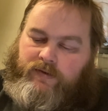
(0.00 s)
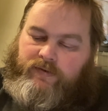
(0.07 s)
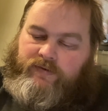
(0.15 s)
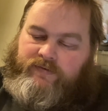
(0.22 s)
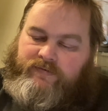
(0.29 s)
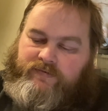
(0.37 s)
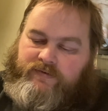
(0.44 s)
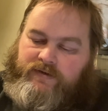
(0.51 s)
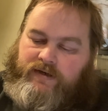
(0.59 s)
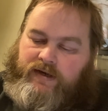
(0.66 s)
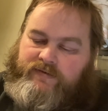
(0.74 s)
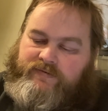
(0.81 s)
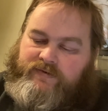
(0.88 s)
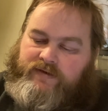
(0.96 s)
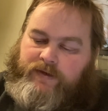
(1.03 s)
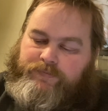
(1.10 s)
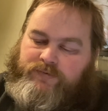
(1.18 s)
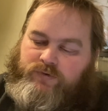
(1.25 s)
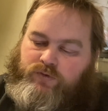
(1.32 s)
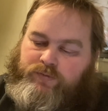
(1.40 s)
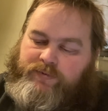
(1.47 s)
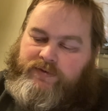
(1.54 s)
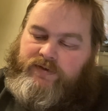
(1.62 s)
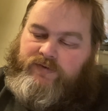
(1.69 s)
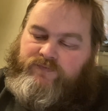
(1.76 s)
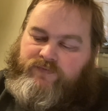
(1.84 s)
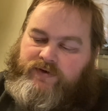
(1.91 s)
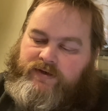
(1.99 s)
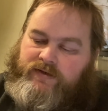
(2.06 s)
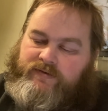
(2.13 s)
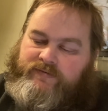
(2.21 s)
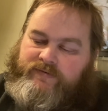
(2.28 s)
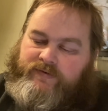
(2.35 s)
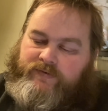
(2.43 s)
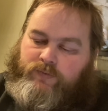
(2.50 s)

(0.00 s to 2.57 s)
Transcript: This is a classic, absorbing and realistic